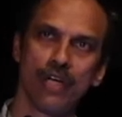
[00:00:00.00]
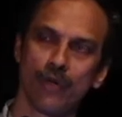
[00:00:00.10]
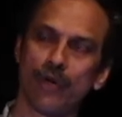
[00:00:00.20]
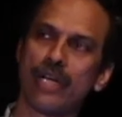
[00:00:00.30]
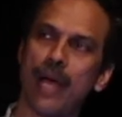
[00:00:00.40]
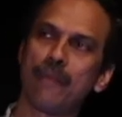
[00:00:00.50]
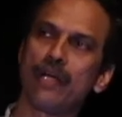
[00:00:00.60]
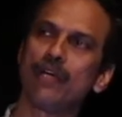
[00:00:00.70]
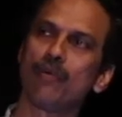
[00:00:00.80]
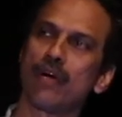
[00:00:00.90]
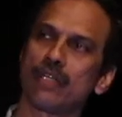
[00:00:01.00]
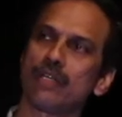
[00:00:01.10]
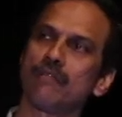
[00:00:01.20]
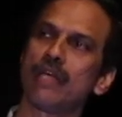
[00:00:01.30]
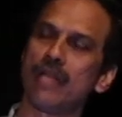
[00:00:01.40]
You are tapping into
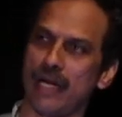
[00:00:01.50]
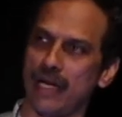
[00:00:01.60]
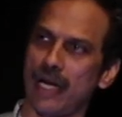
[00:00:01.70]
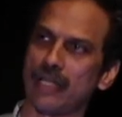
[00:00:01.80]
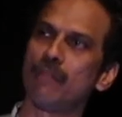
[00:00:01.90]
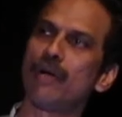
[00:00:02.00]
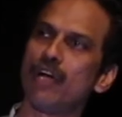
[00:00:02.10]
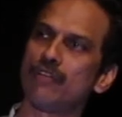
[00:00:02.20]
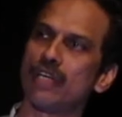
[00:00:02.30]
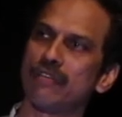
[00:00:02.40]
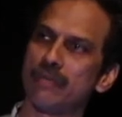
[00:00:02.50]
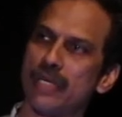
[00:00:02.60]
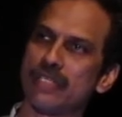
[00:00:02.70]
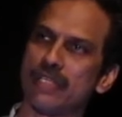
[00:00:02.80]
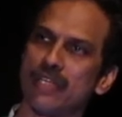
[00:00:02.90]
water in, at the middle of a river
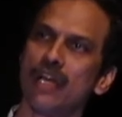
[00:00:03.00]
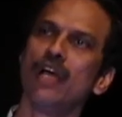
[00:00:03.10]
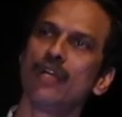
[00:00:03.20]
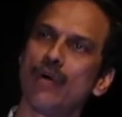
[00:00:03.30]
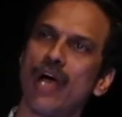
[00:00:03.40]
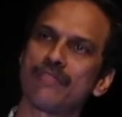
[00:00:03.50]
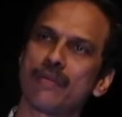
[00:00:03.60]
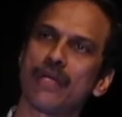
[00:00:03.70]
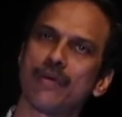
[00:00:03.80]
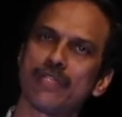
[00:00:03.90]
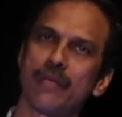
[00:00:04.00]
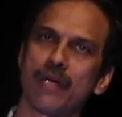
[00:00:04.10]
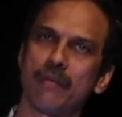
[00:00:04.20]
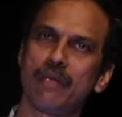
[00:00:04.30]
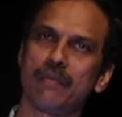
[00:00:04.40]
basin, you have some downstream
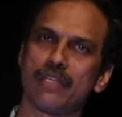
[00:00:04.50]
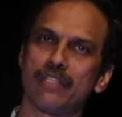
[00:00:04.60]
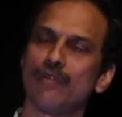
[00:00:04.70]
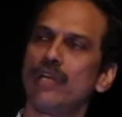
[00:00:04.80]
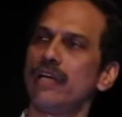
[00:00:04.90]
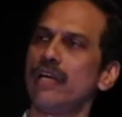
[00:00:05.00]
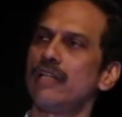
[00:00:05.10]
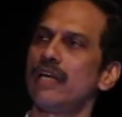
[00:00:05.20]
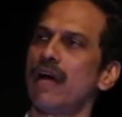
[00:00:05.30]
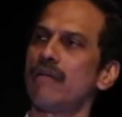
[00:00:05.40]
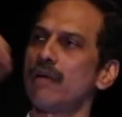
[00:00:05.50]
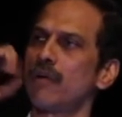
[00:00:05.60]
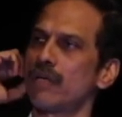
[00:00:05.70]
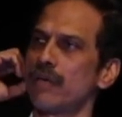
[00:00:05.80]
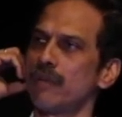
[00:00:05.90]
commitments. If you read the Kaveri
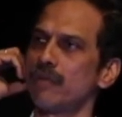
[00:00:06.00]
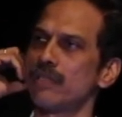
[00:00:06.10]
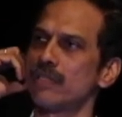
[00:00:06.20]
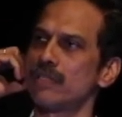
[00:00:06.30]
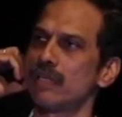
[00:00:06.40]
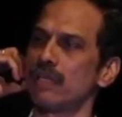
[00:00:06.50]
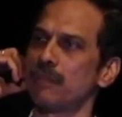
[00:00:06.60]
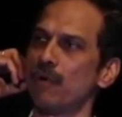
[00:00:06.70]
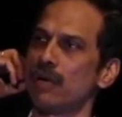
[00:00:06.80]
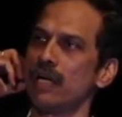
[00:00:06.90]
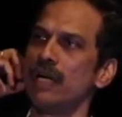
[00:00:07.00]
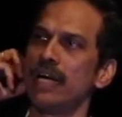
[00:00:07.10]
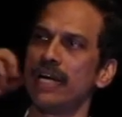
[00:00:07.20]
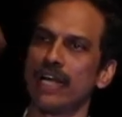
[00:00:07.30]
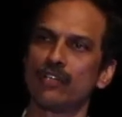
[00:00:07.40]
Water Tribunal's uh, report,
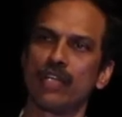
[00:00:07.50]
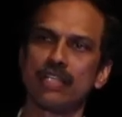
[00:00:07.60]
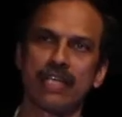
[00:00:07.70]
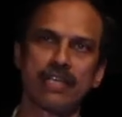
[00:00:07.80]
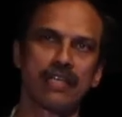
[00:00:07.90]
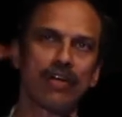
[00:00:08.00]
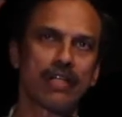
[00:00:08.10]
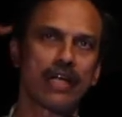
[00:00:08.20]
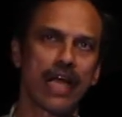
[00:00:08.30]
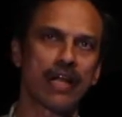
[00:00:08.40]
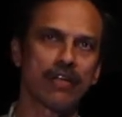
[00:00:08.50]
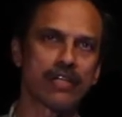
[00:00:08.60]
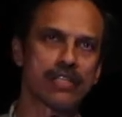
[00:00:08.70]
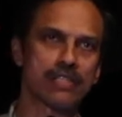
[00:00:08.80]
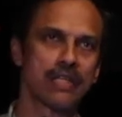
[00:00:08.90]
it actually says that all their
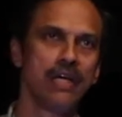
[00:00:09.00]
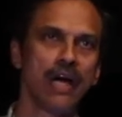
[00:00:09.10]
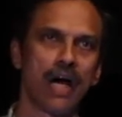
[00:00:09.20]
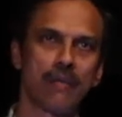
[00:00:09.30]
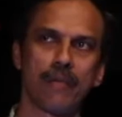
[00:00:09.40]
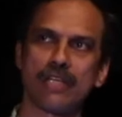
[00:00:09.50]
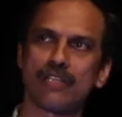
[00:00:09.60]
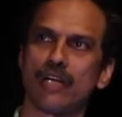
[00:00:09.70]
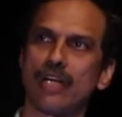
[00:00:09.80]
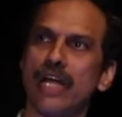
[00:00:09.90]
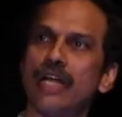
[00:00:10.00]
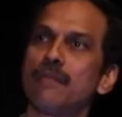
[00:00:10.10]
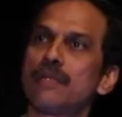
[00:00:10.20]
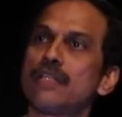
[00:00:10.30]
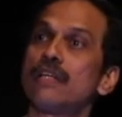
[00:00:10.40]
calculations are based on an
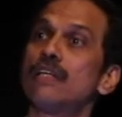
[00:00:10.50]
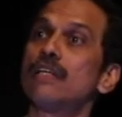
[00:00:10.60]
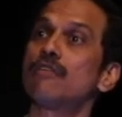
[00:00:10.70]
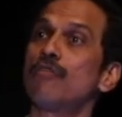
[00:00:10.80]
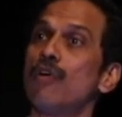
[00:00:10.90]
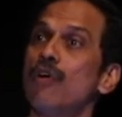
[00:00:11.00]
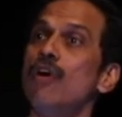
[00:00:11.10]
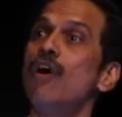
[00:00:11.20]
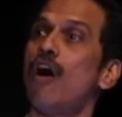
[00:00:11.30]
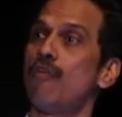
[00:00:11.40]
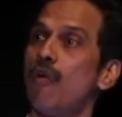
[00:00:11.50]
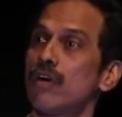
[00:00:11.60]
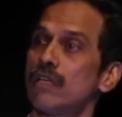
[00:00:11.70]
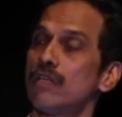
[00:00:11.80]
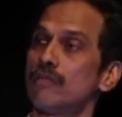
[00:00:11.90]
80% return flow of
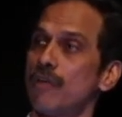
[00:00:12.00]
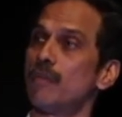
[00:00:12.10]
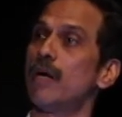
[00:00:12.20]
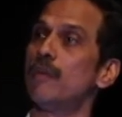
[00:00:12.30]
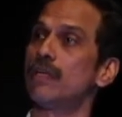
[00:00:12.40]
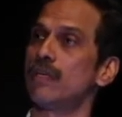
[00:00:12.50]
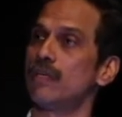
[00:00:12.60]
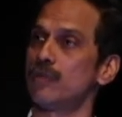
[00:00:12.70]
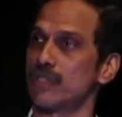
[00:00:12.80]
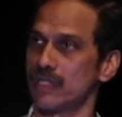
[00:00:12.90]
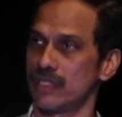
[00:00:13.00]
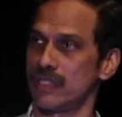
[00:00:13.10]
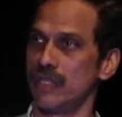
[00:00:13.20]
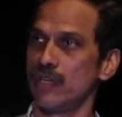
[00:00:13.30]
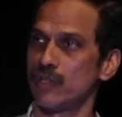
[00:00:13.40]
water from urban users.
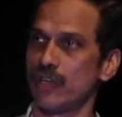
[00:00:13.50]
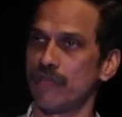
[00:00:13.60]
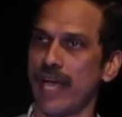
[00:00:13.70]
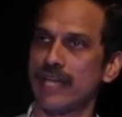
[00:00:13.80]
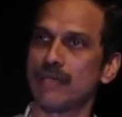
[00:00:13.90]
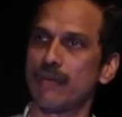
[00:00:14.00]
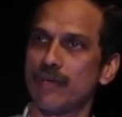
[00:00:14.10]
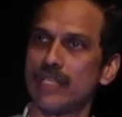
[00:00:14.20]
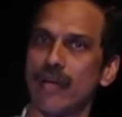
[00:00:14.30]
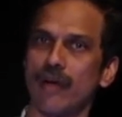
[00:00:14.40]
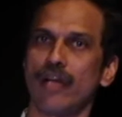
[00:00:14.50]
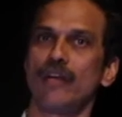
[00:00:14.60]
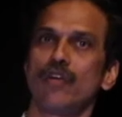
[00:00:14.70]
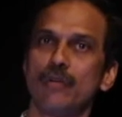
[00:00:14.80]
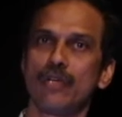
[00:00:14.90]
So if X amount is
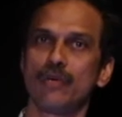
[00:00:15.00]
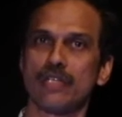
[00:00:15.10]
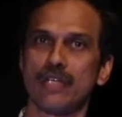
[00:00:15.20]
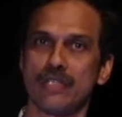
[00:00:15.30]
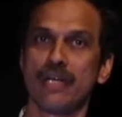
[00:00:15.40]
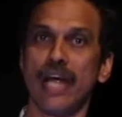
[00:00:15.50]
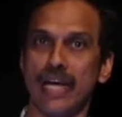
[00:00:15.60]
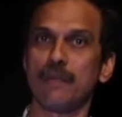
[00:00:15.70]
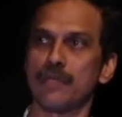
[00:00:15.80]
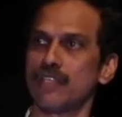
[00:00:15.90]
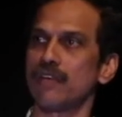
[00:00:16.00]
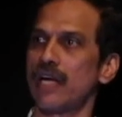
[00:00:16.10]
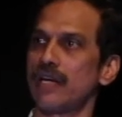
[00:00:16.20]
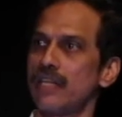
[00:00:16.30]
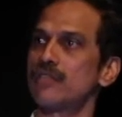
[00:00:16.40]
allocated to urban users, 80% of
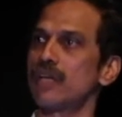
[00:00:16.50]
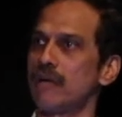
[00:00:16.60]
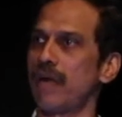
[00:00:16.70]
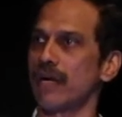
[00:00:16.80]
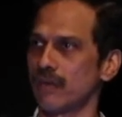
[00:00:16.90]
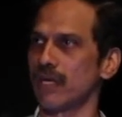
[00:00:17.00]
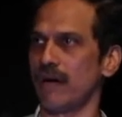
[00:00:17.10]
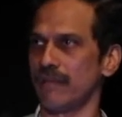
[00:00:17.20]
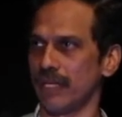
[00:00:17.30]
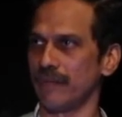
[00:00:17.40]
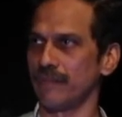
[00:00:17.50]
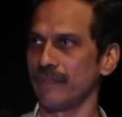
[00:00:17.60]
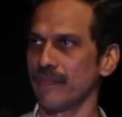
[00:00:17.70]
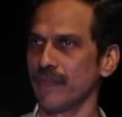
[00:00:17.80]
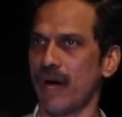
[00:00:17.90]
that needs to come back to the Kaveri.
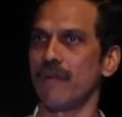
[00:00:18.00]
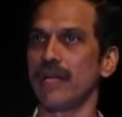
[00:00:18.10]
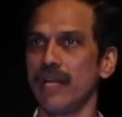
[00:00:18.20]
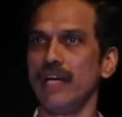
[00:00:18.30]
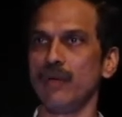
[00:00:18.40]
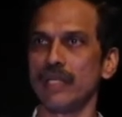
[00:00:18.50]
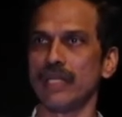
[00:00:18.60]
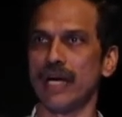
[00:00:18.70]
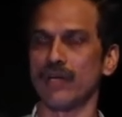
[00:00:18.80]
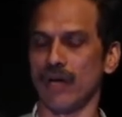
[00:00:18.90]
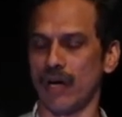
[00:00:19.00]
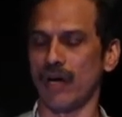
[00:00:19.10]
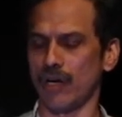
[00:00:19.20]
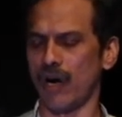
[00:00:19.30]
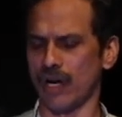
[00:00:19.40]
Are we really doing that or,
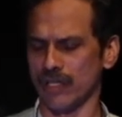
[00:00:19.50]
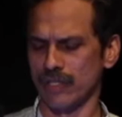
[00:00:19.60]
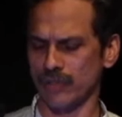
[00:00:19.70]
or not?